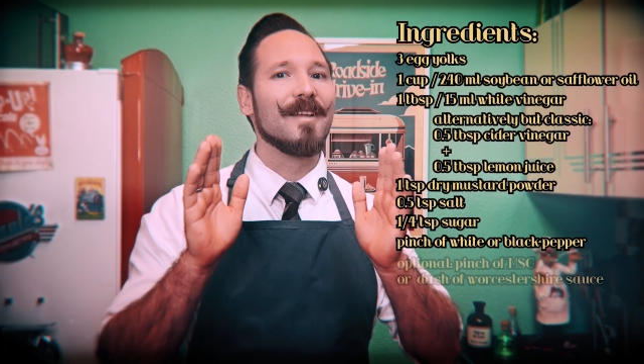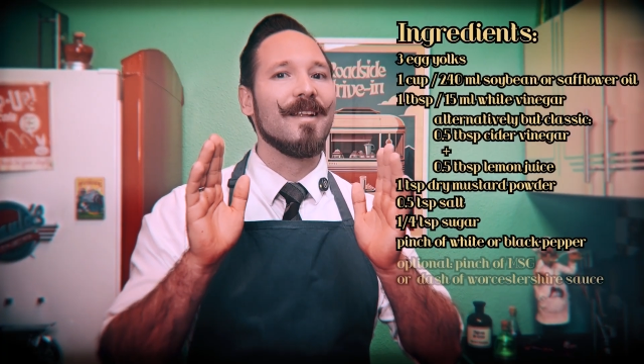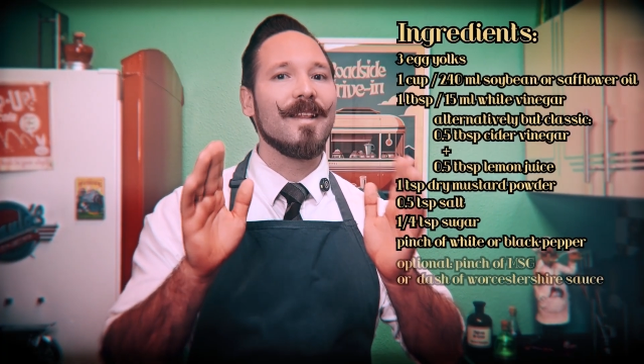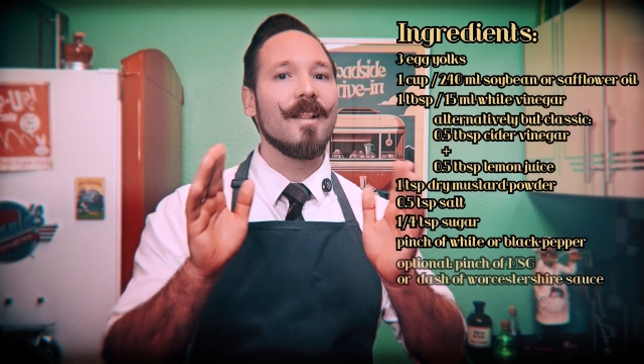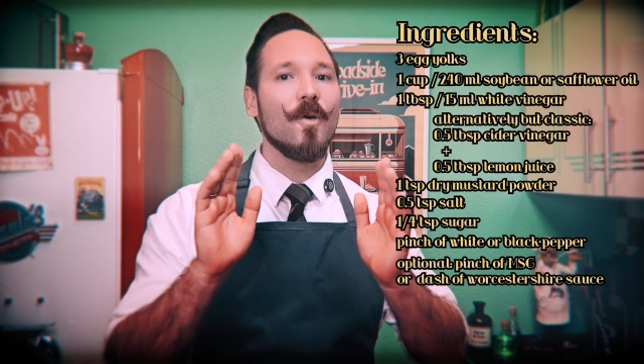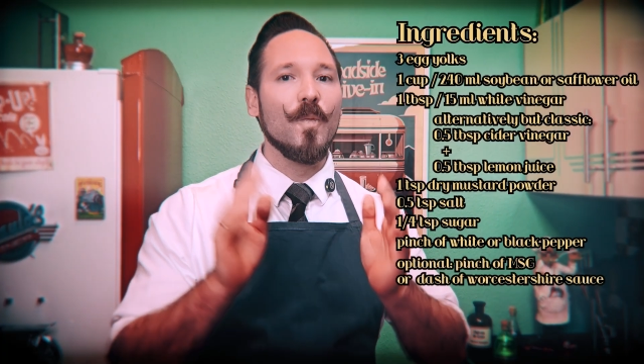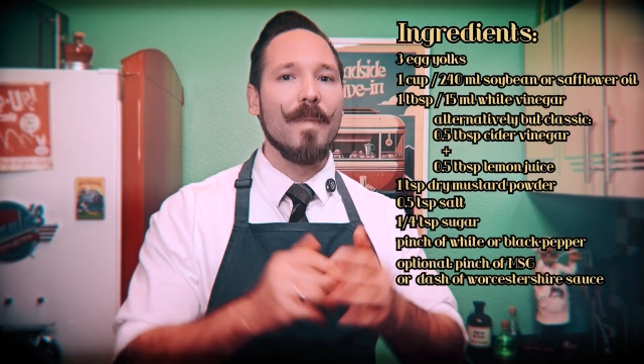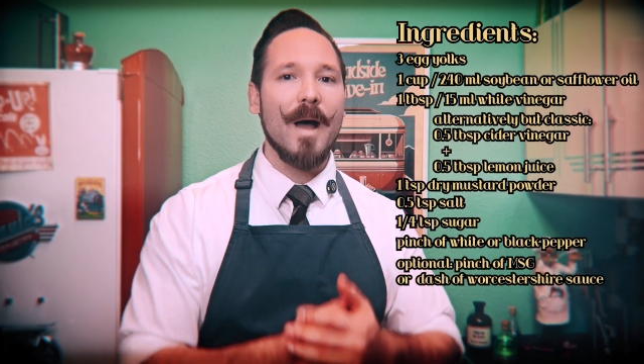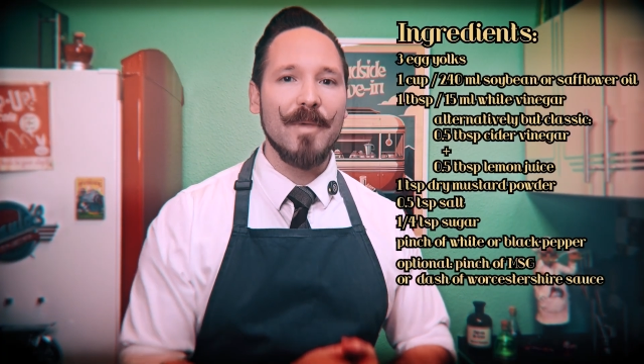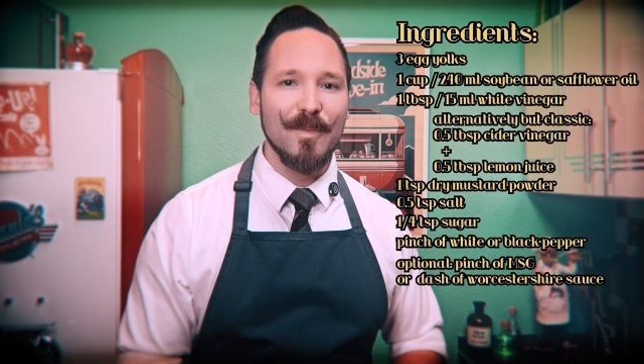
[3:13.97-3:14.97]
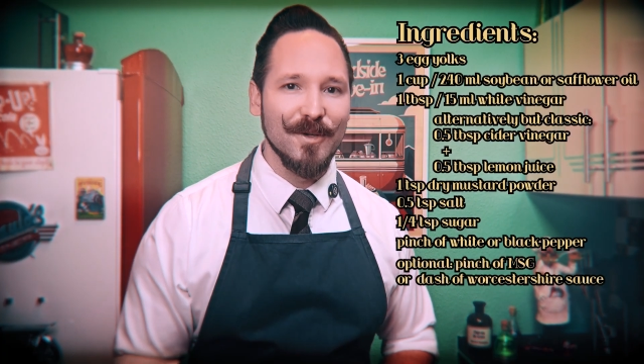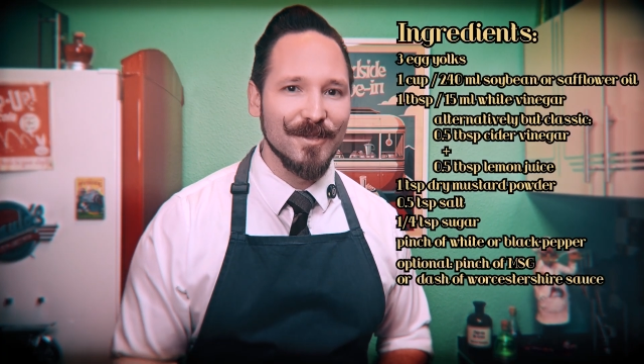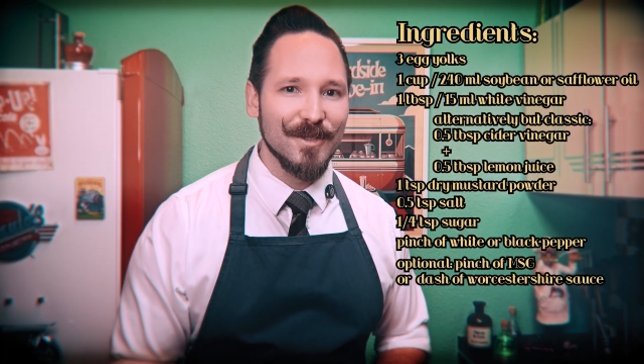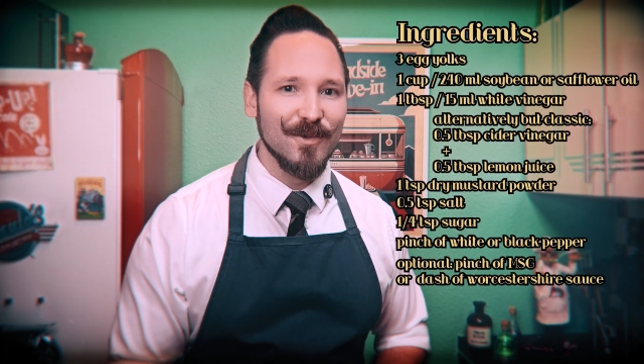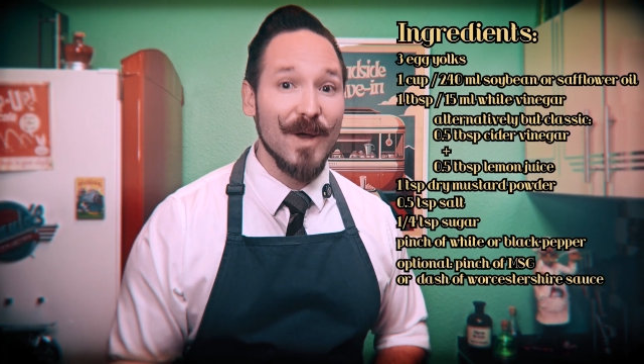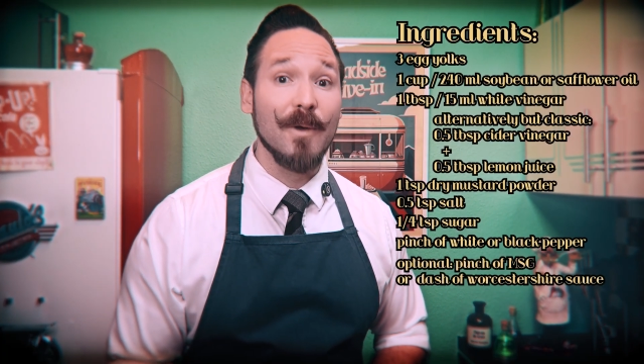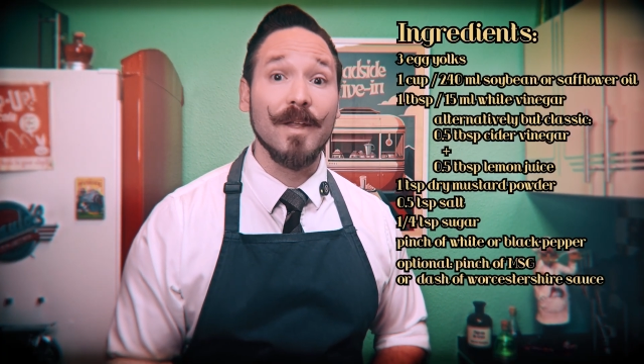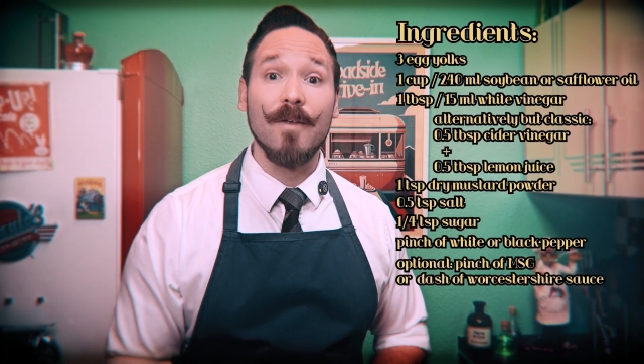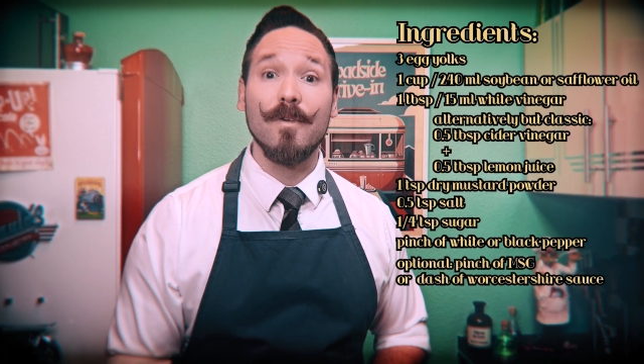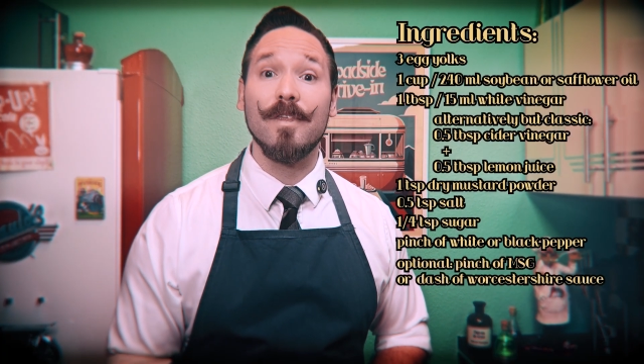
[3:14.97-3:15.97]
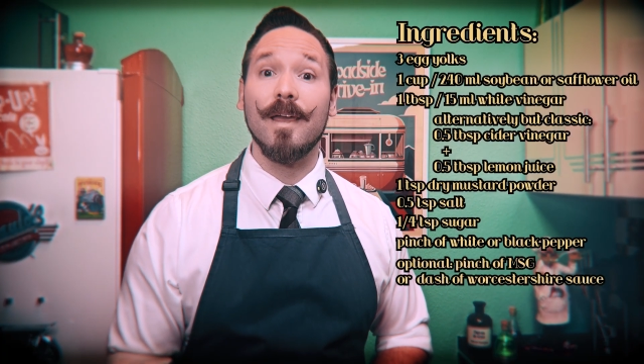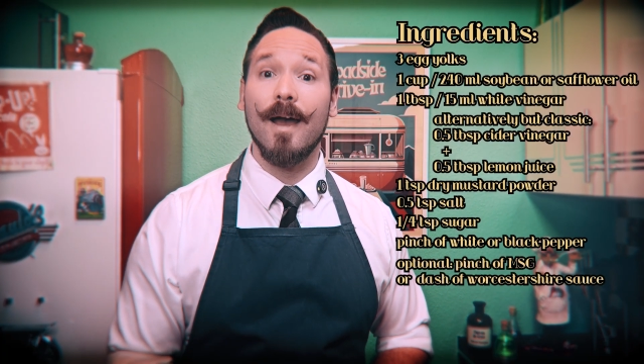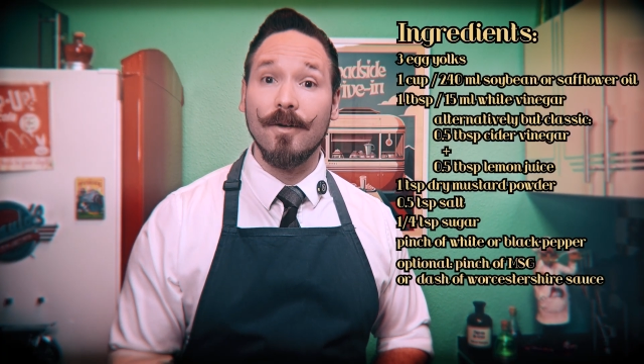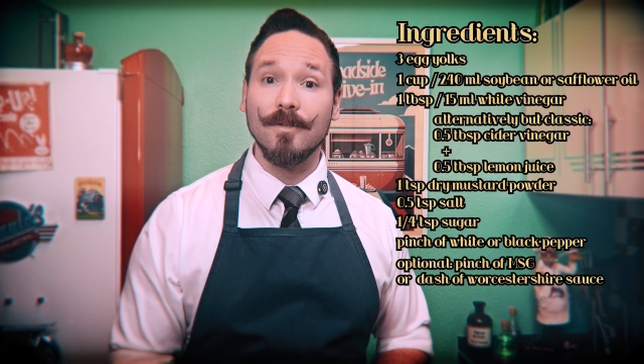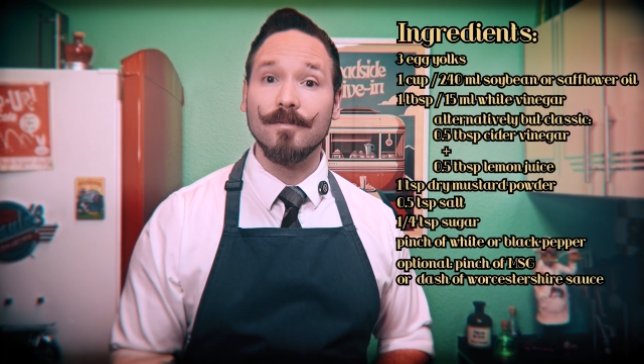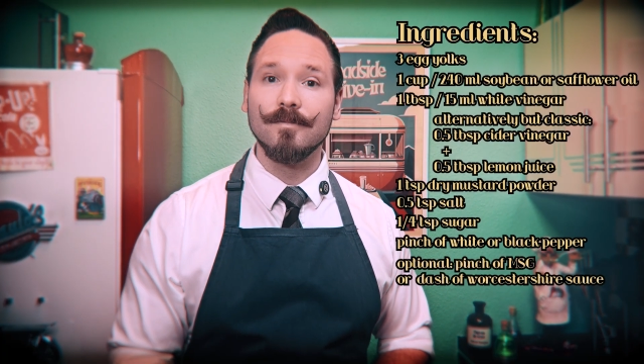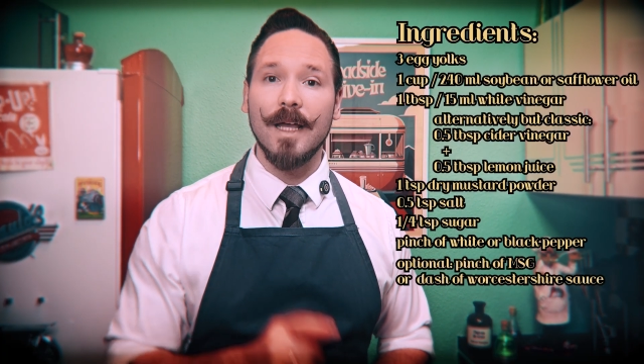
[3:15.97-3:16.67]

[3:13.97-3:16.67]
a little umami boost to round everything out.